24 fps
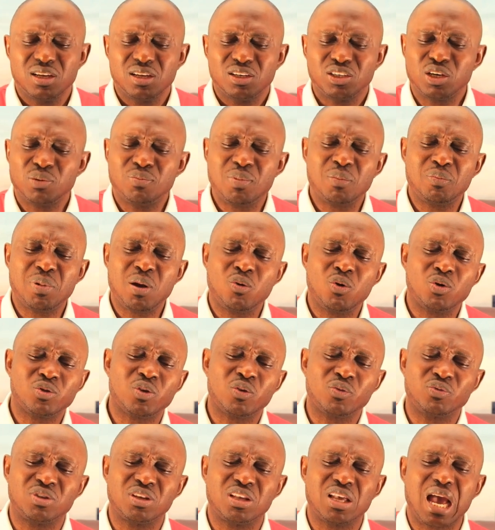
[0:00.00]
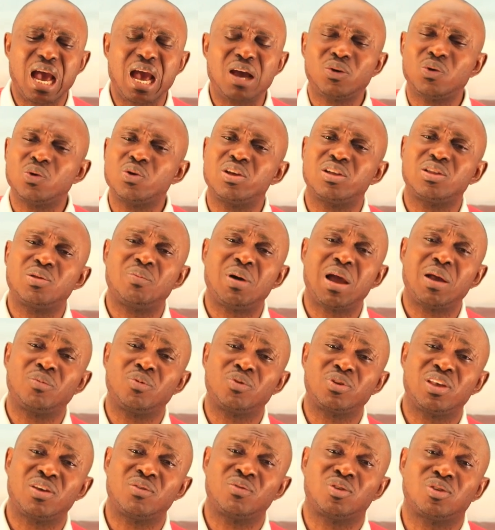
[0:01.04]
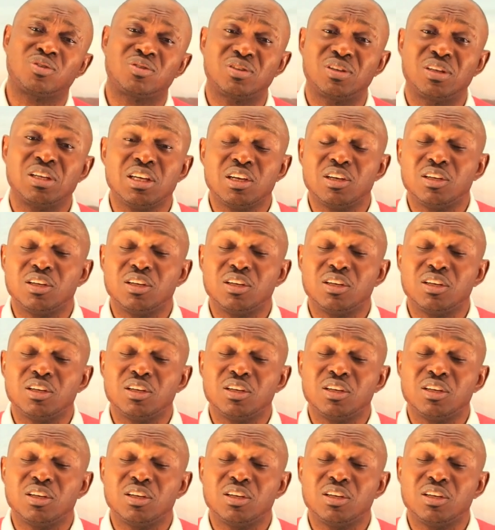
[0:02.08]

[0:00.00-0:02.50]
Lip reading: Remember one of the accolades the Bible gave us.